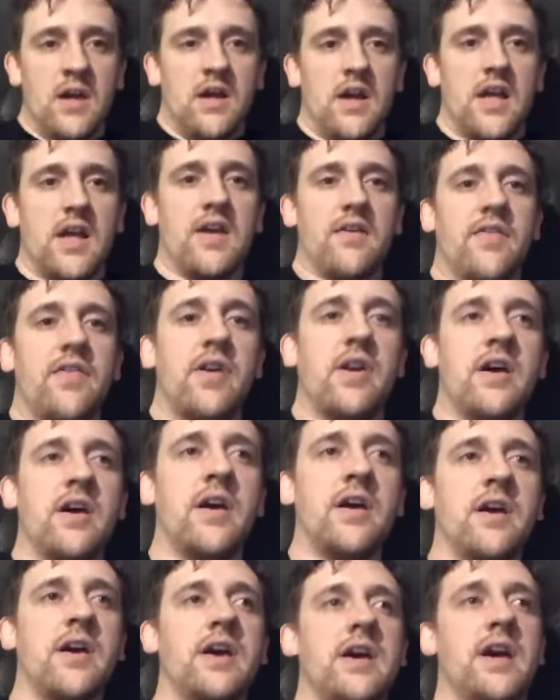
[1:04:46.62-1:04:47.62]
if
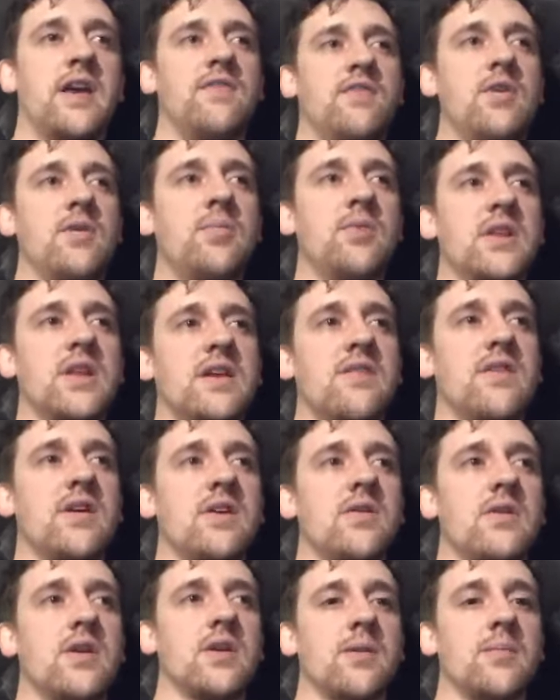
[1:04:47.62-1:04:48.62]
if you believe that
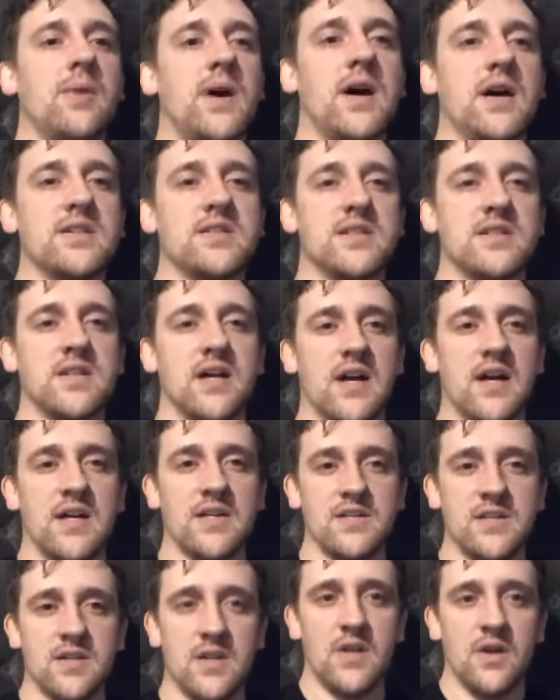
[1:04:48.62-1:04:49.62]
you can
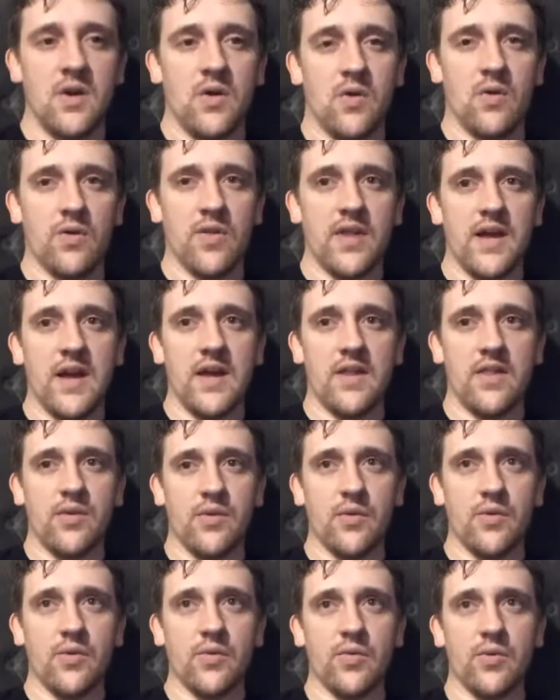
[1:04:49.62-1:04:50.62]
apostatize or that
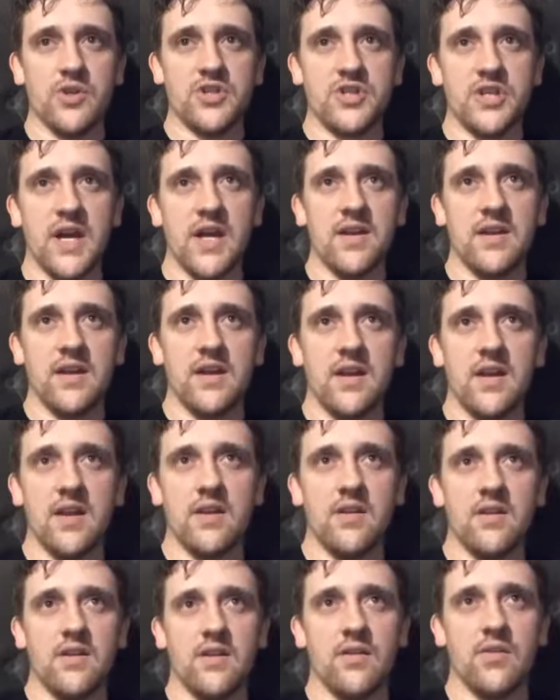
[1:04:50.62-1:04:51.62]
through rejecting it,
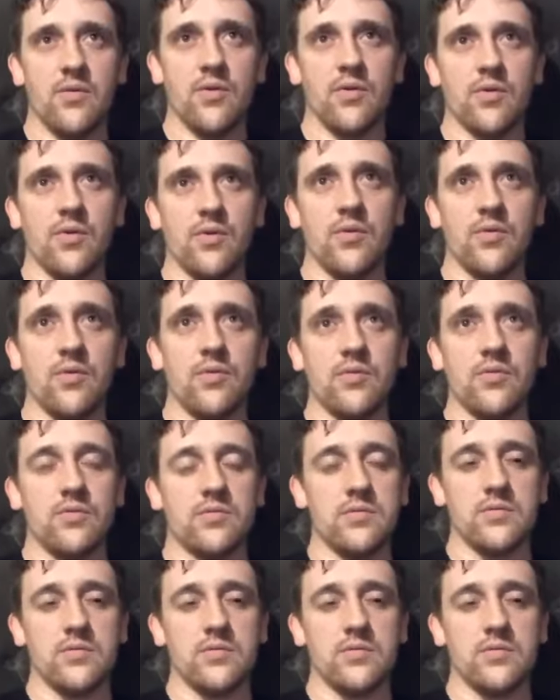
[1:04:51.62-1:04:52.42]
through